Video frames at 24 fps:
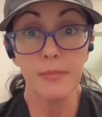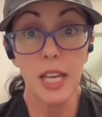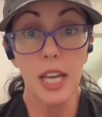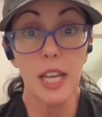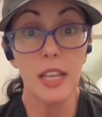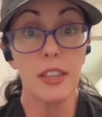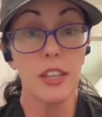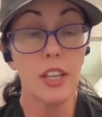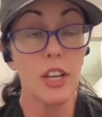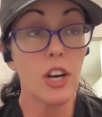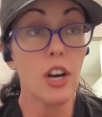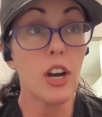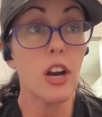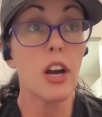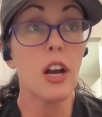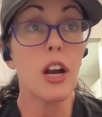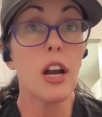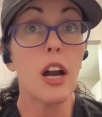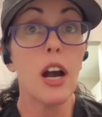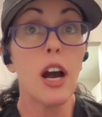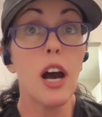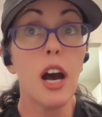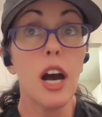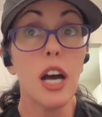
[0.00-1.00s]
And there are
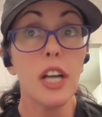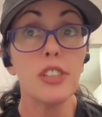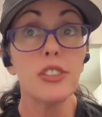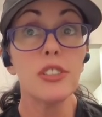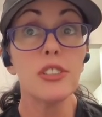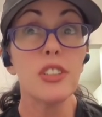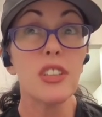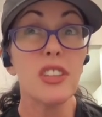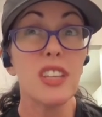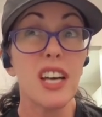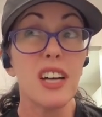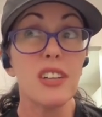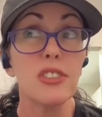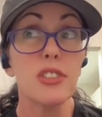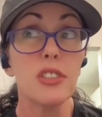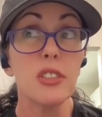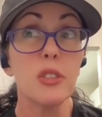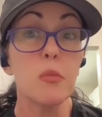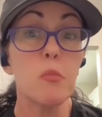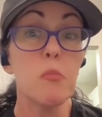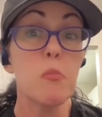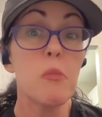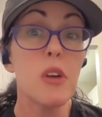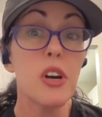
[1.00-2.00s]
hundreds of
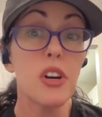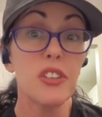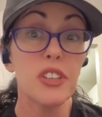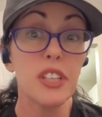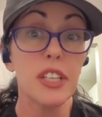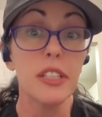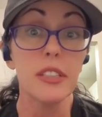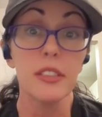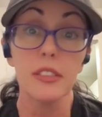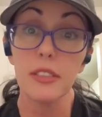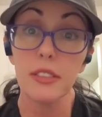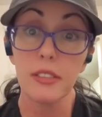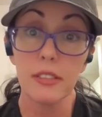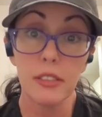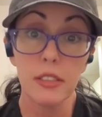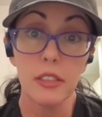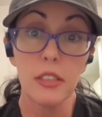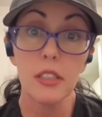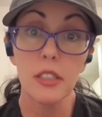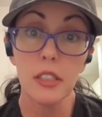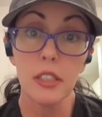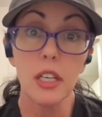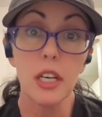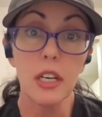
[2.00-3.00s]
thousands, millions
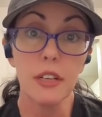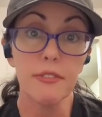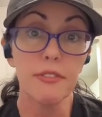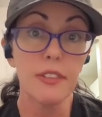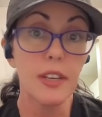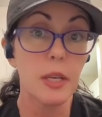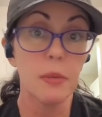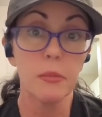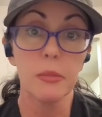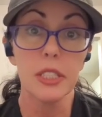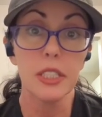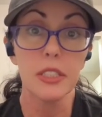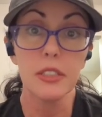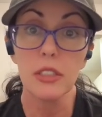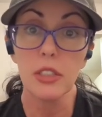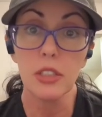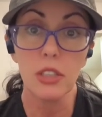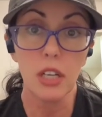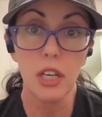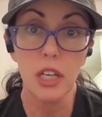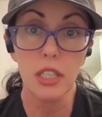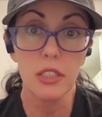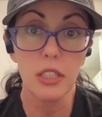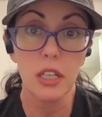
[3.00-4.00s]
of families
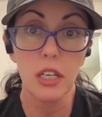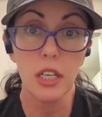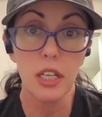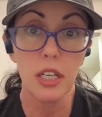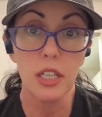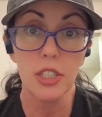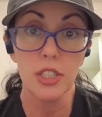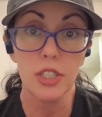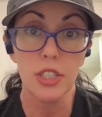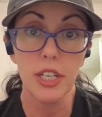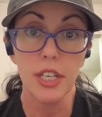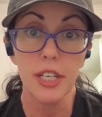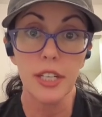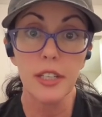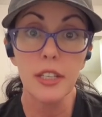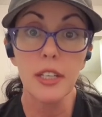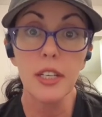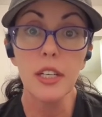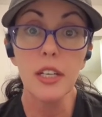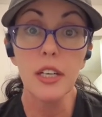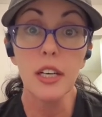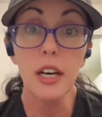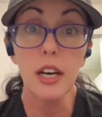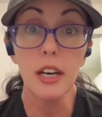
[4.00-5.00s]
across our country
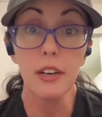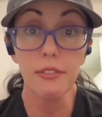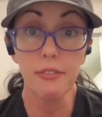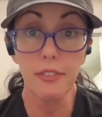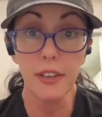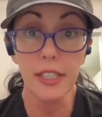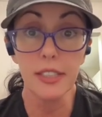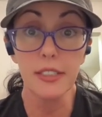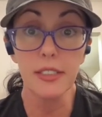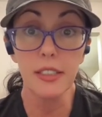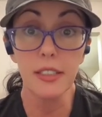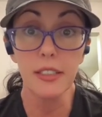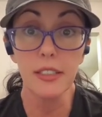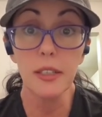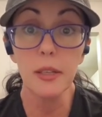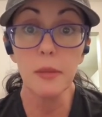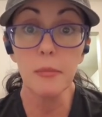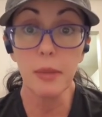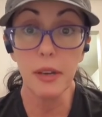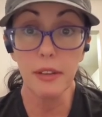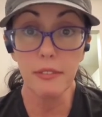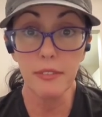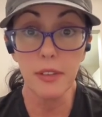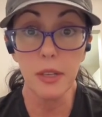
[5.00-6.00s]
affected
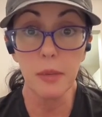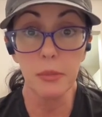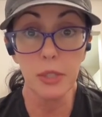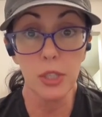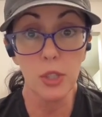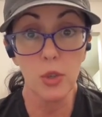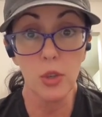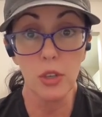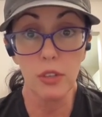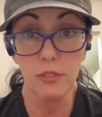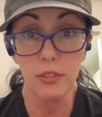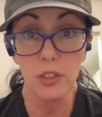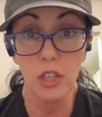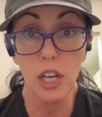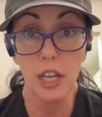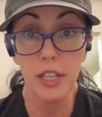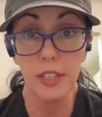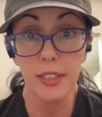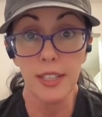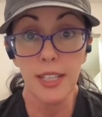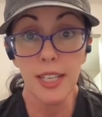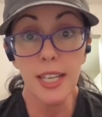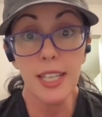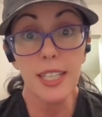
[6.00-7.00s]
by family court fraud.
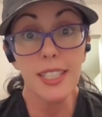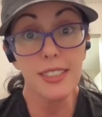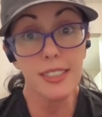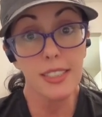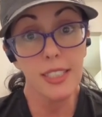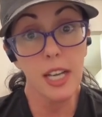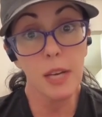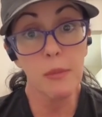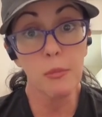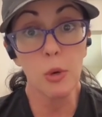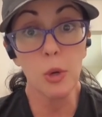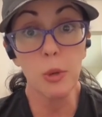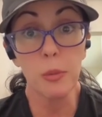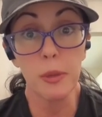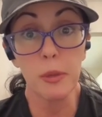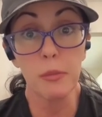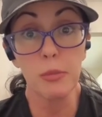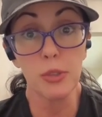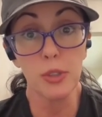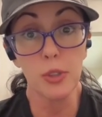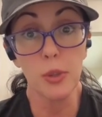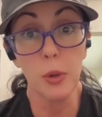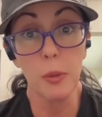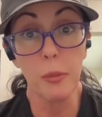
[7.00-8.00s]
It's time more
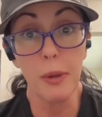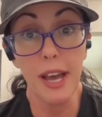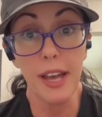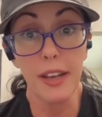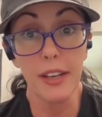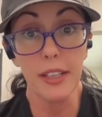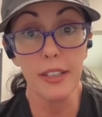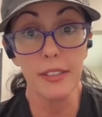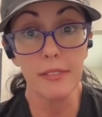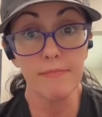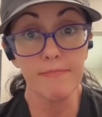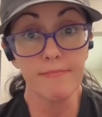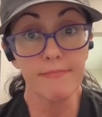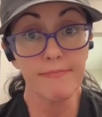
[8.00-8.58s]
people knew about it.